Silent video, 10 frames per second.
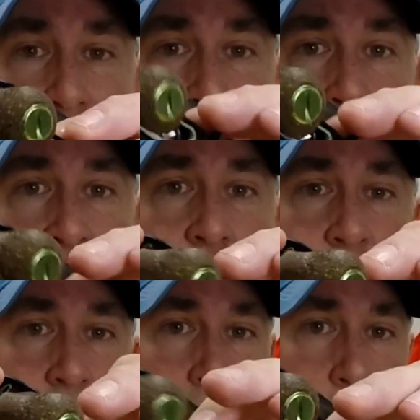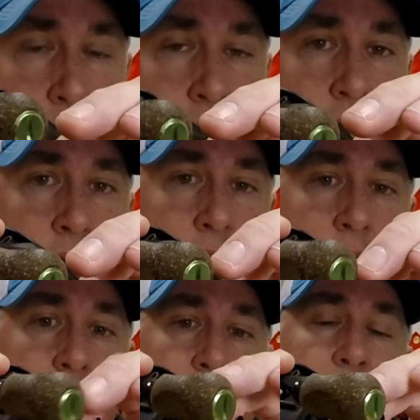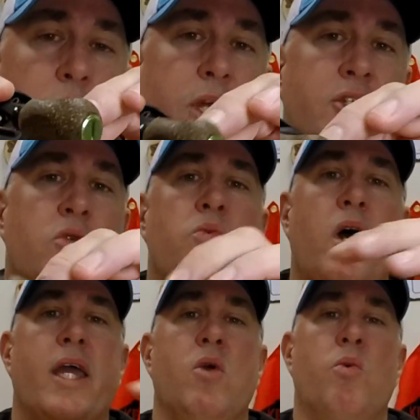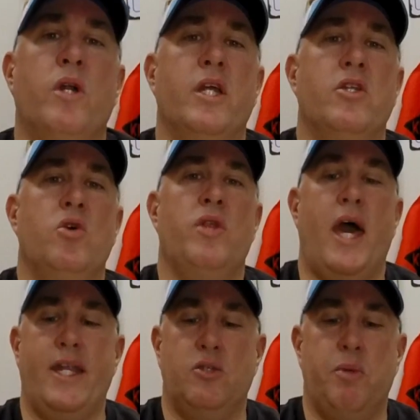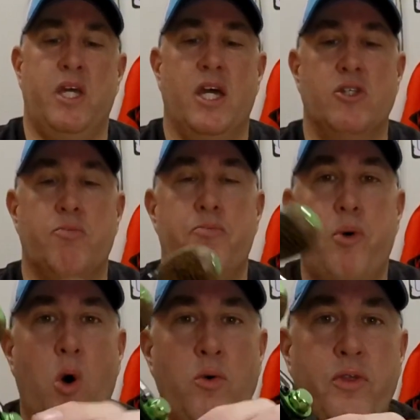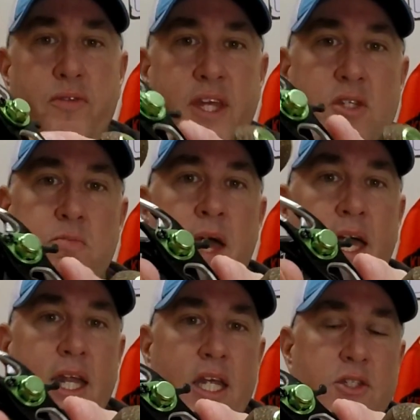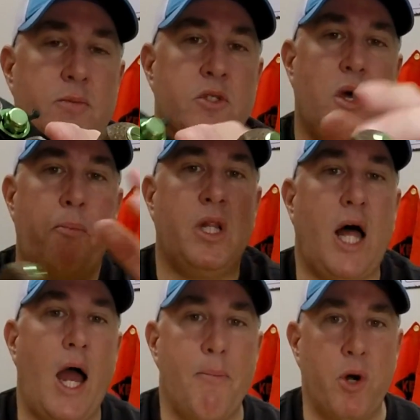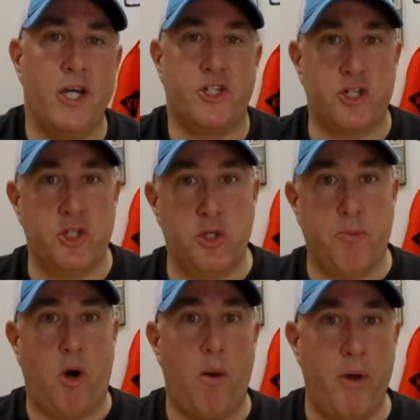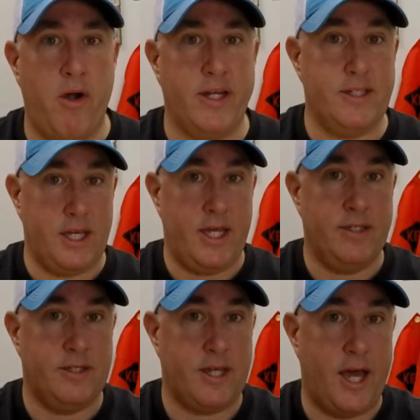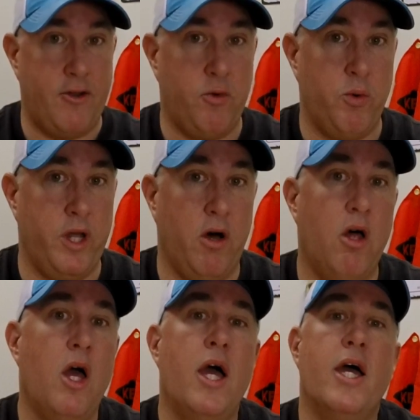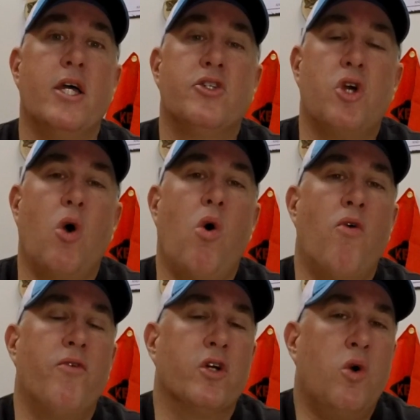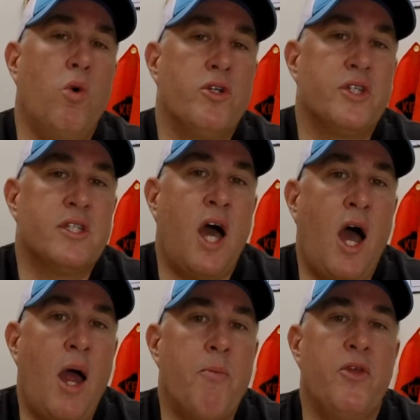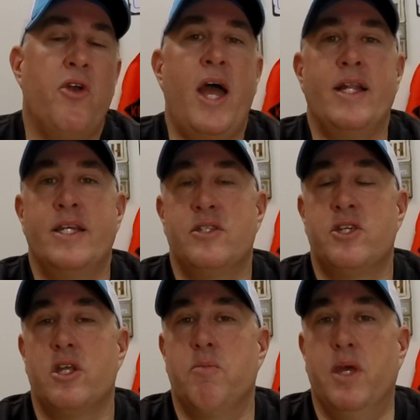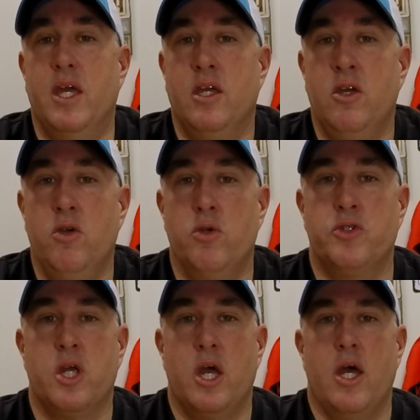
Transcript: tension knob. And the reason why you want to do that is because both of these mechanisms apply pressure to the ball bearings inside of the reel. So over the course of time, when they're not necessarily being used,